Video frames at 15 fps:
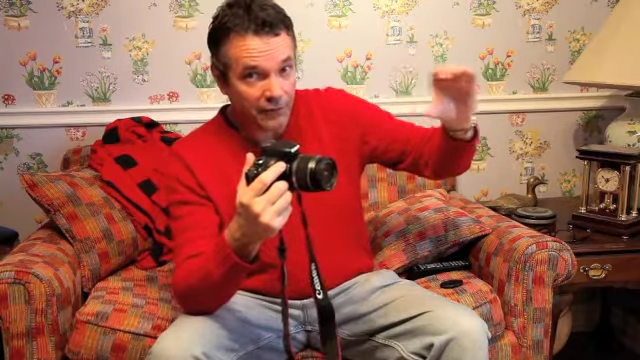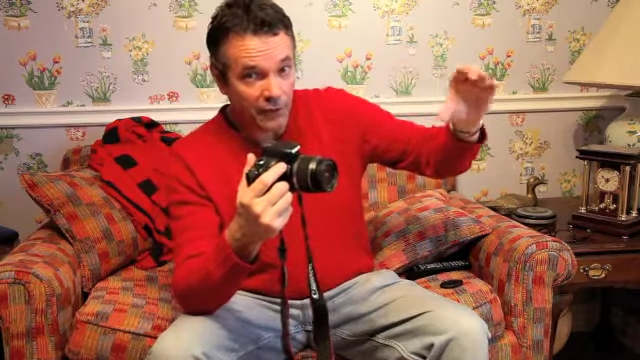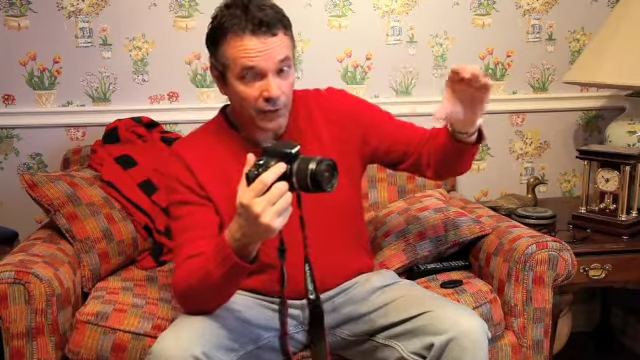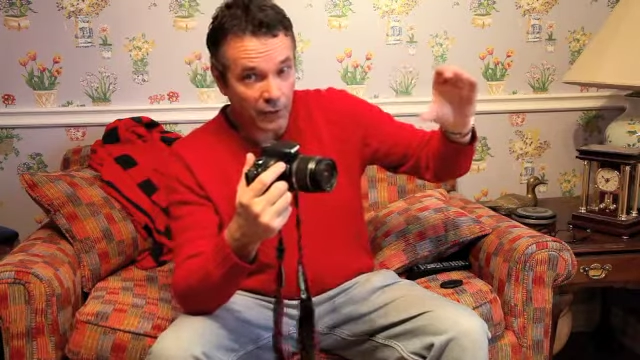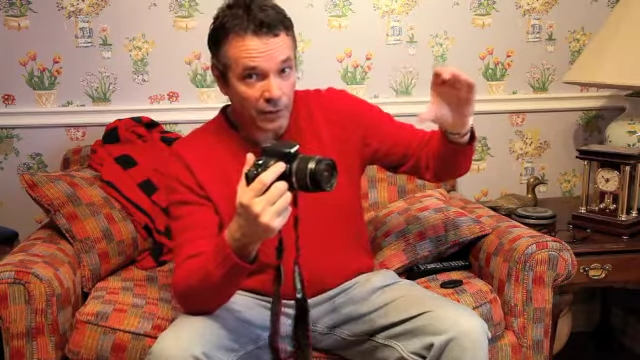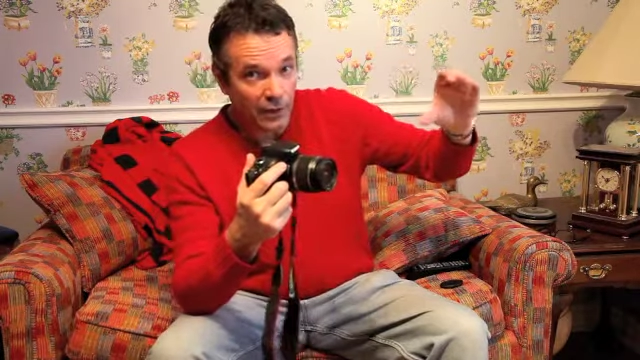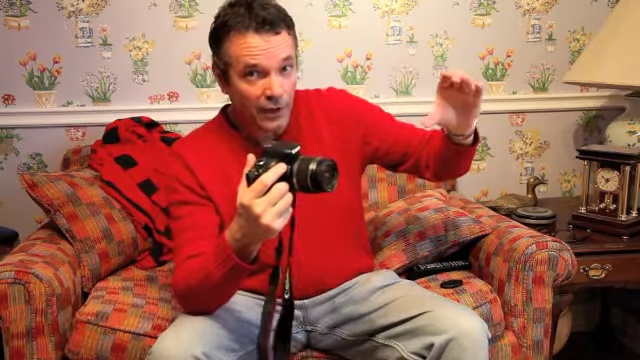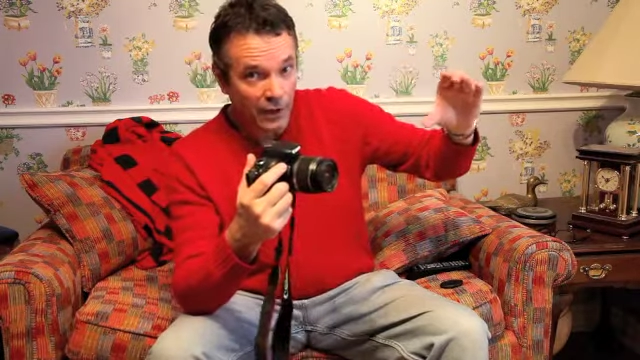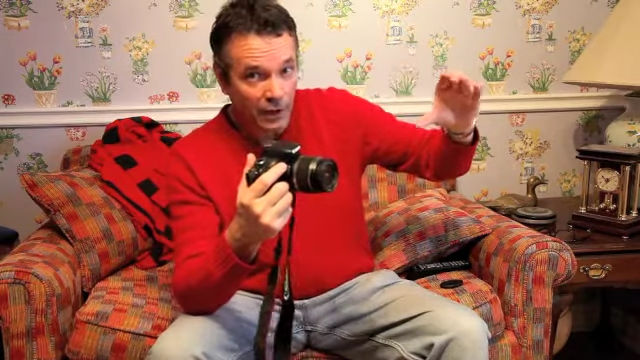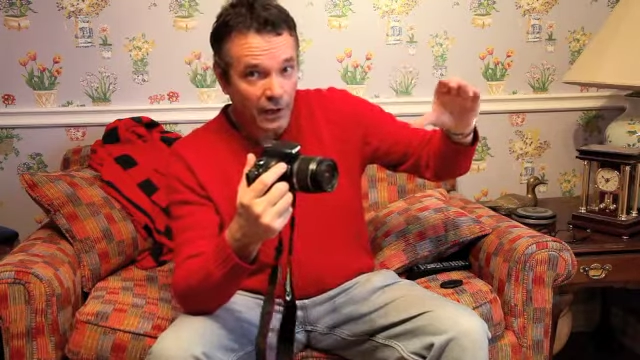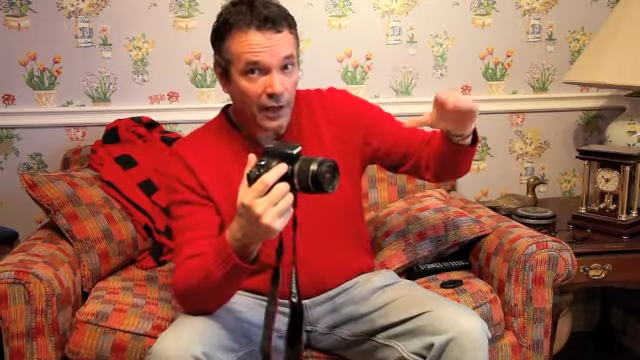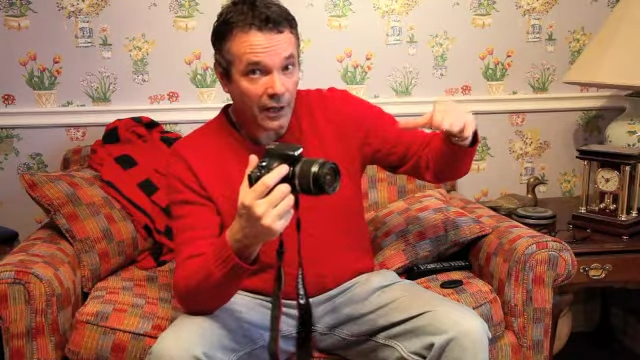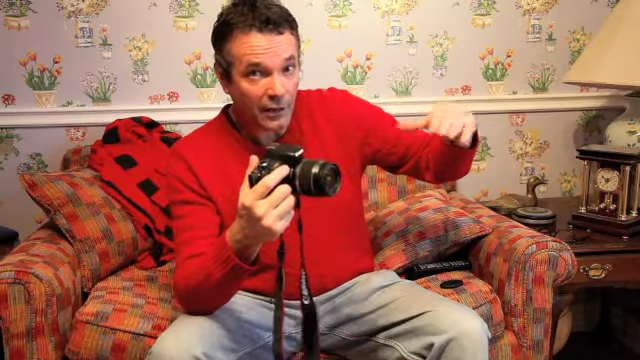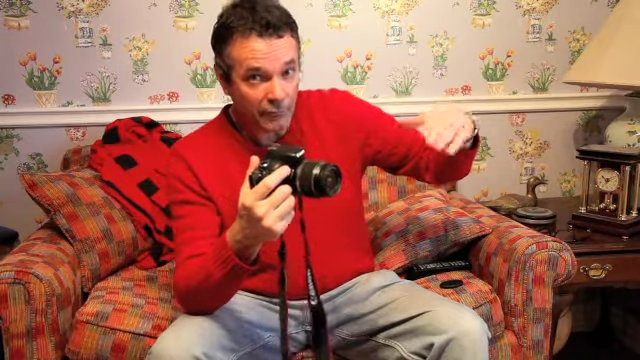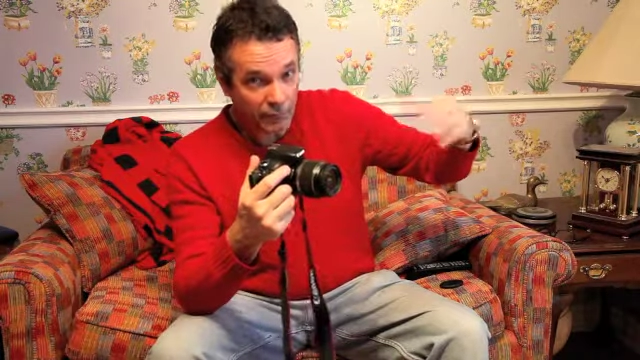you
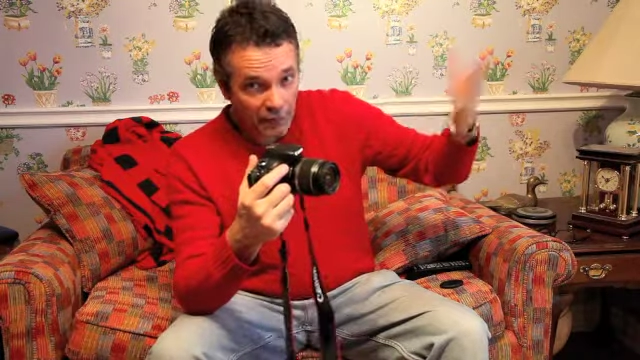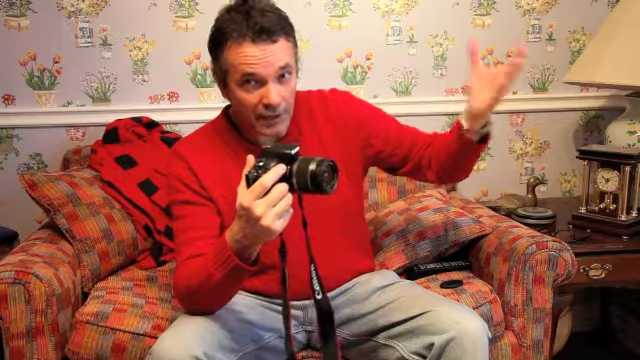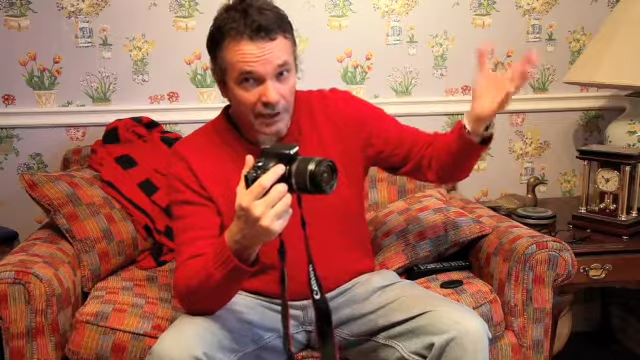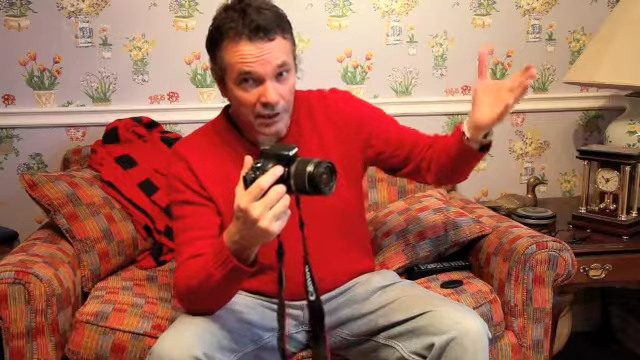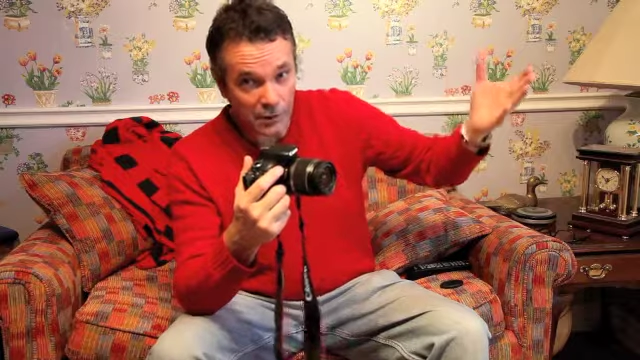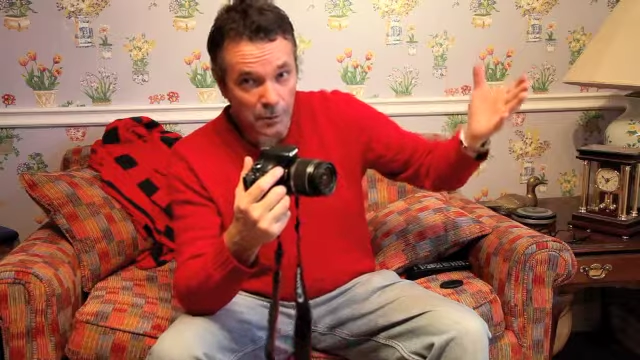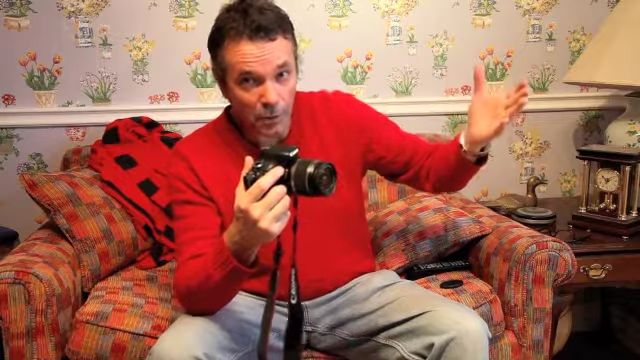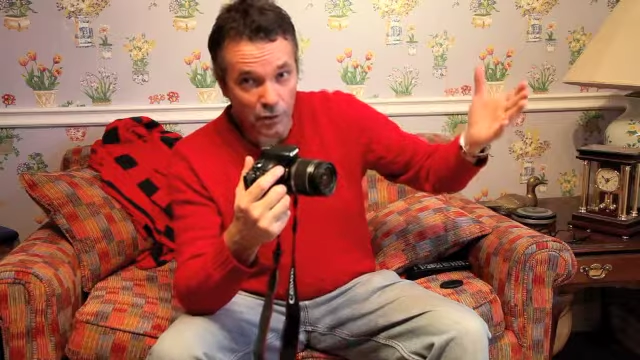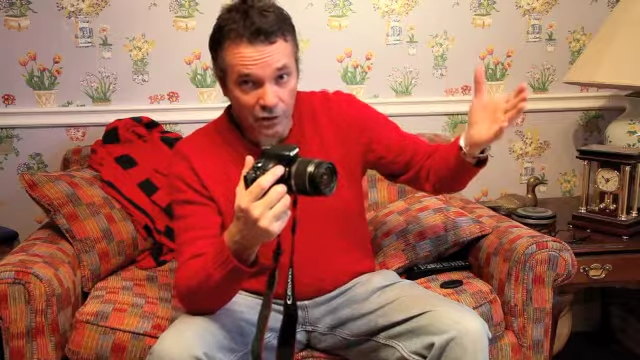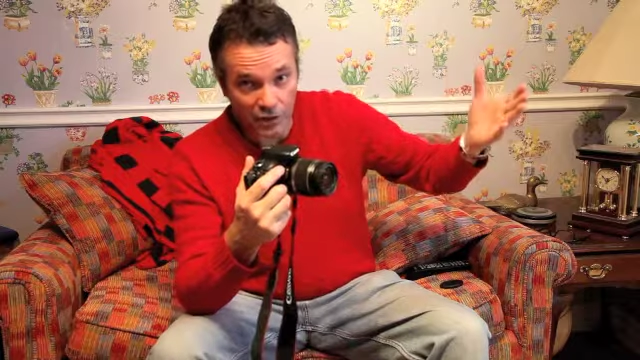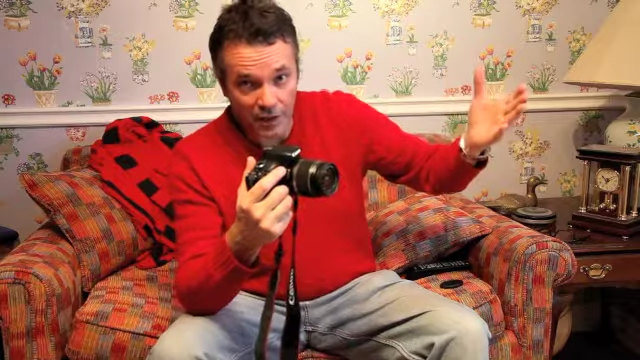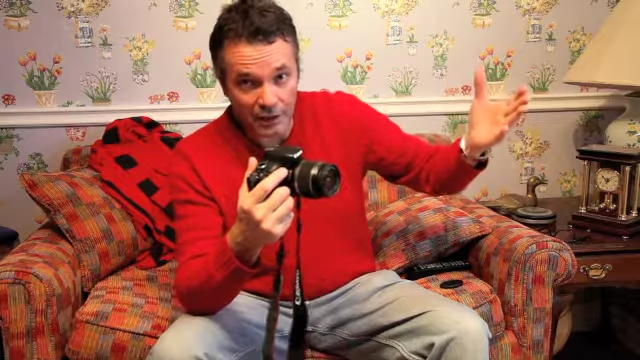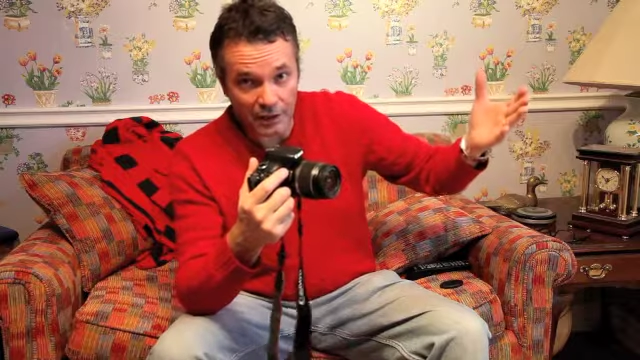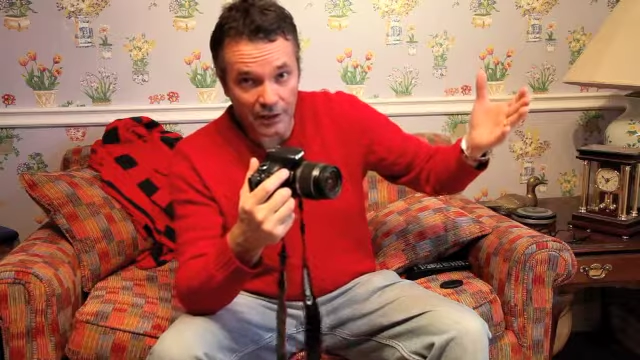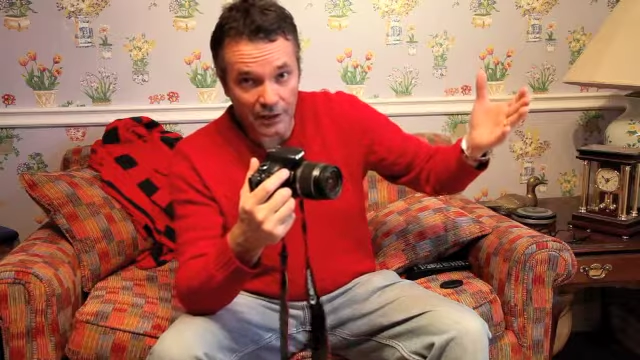the exposure
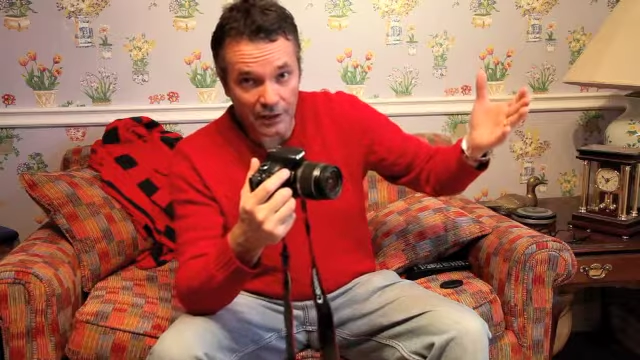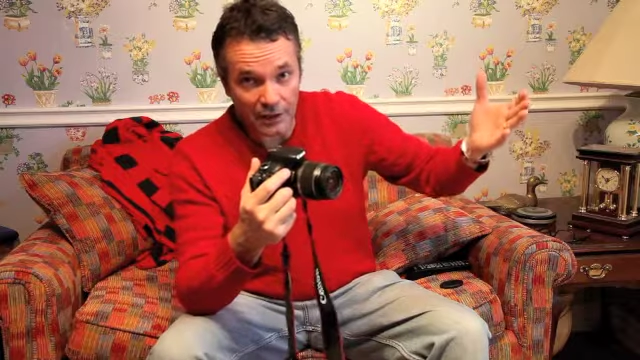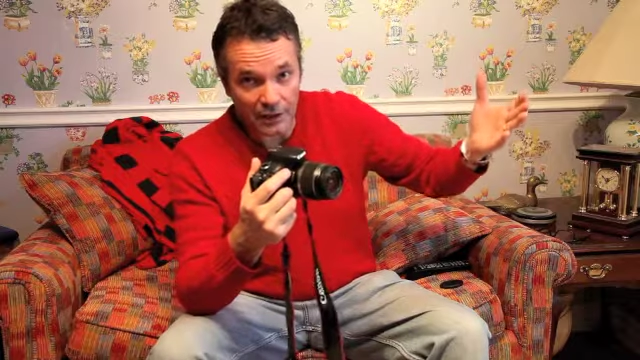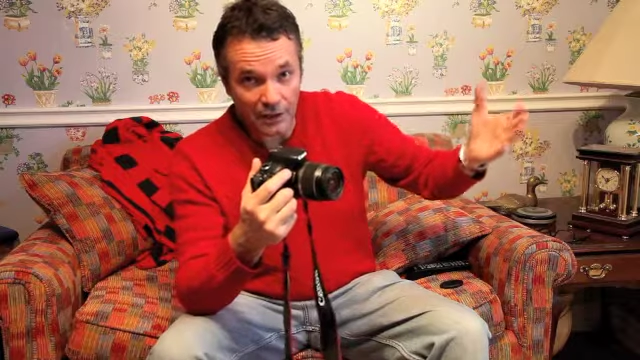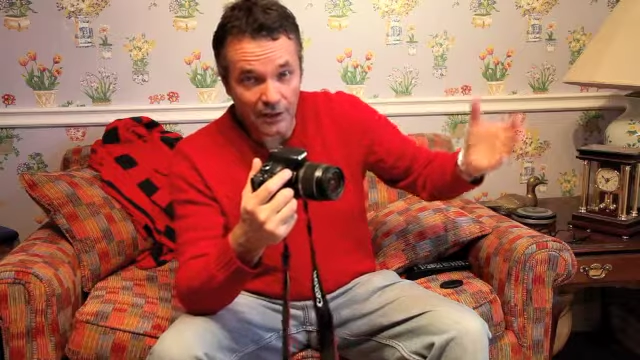that you need.